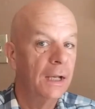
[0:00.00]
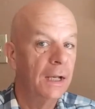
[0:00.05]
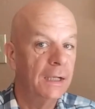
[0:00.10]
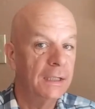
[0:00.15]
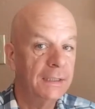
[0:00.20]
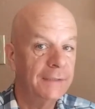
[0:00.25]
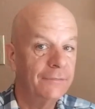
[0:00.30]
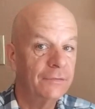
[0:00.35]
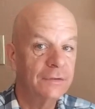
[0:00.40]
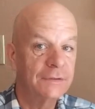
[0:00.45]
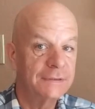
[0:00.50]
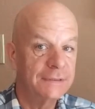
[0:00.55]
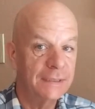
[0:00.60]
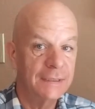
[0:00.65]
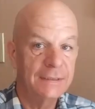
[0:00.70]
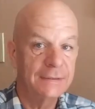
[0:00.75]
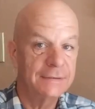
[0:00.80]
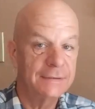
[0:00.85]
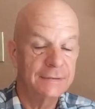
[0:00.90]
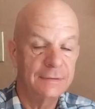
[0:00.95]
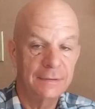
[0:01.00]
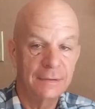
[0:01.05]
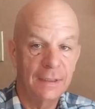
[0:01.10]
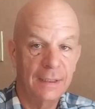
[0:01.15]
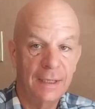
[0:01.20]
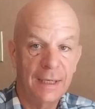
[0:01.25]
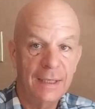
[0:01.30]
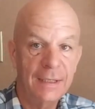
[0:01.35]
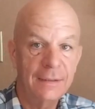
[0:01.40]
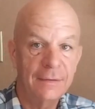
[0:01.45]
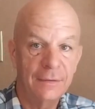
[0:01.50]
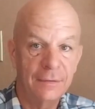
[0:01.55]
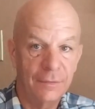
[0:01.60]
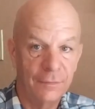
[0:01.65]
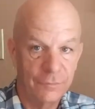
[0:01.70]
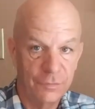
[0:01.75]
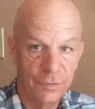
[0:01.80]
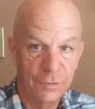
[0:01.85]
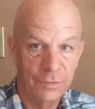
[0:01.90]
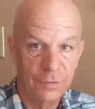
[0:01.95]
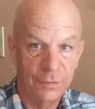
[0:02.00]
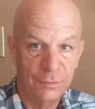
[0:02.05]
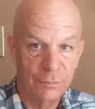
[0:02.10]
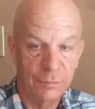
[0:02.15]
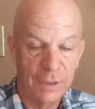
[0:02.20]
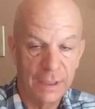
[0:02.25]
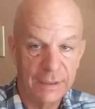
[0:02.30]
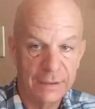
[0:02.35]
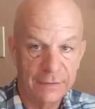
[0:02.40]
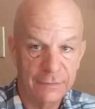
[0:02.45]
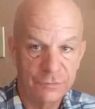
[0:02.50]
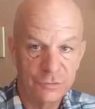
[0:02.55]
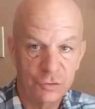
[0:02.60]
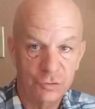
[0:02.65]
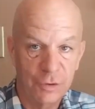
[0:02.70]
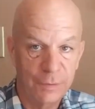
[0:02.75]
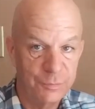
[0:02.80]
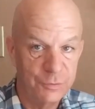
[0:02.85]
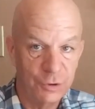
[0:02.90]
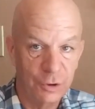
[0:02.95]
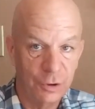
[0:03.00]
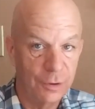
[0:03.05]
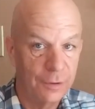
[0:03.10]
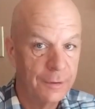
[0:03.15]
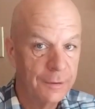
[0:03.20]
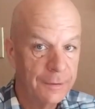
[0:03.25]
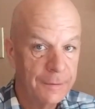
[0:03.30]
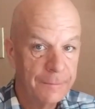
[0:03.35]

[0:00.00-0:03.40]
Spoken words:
and even since the end of the writing of Scripture,